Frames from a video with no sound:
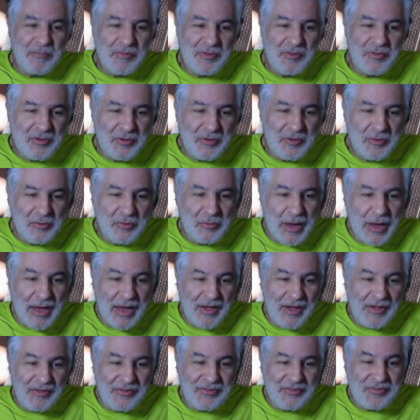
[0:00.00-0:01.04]

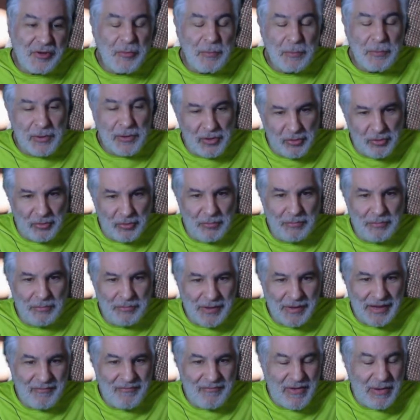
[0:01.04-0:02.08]
to Sue Bloom,
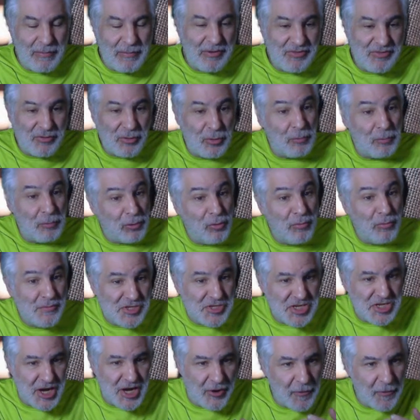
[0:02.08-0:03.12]
the infamous Bloom
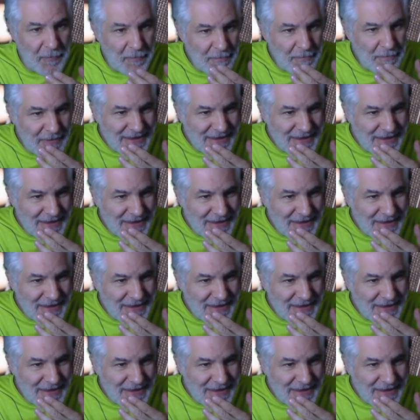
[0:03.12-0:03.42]
Show.